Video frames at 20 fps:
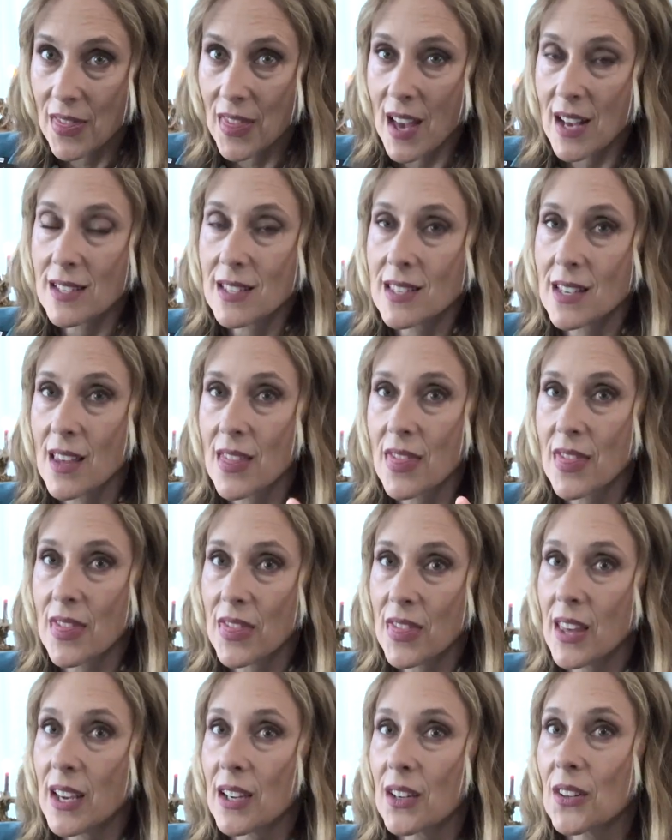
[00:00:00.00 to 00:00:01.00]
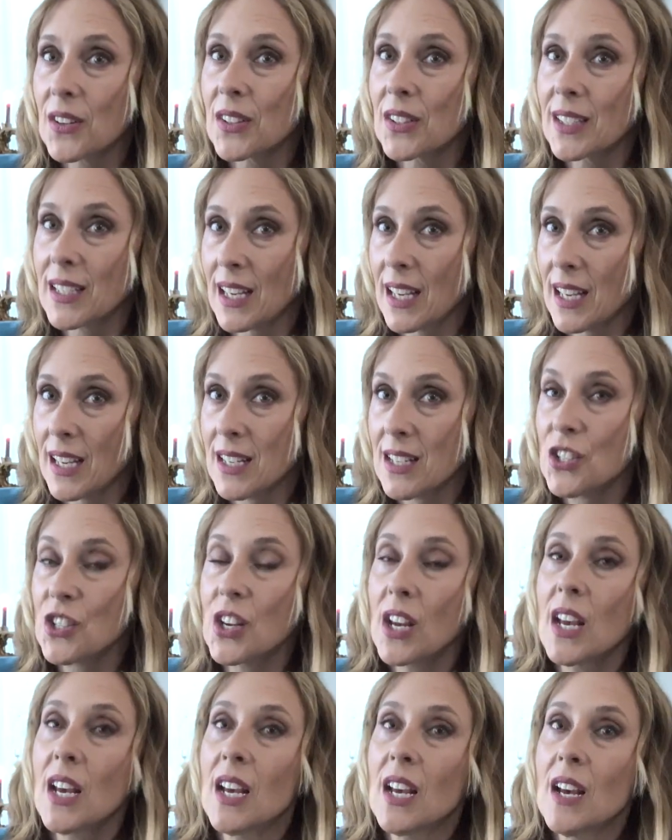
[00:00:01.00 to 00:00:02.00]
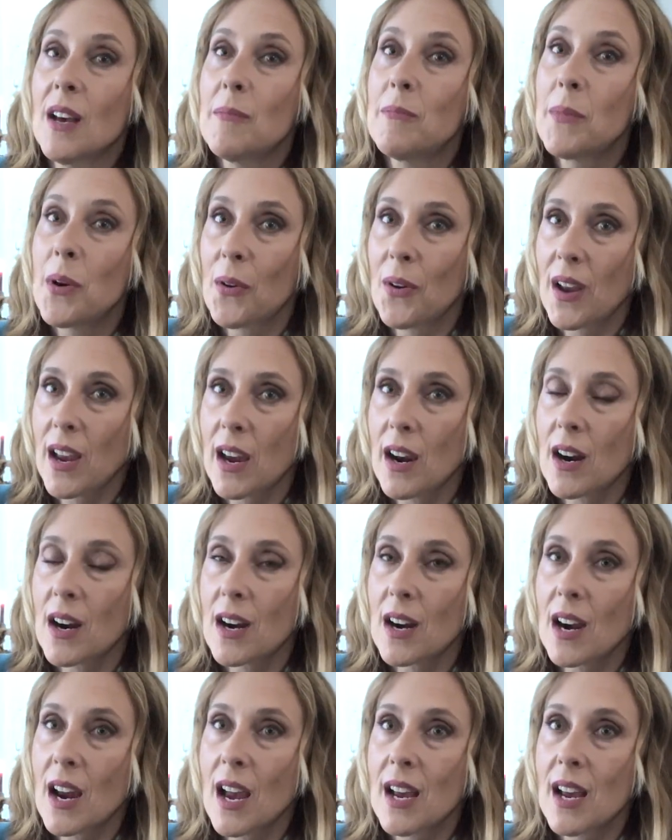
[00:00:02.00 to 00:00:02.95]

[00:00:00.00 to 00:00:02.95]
That's a thicker gauge mohair,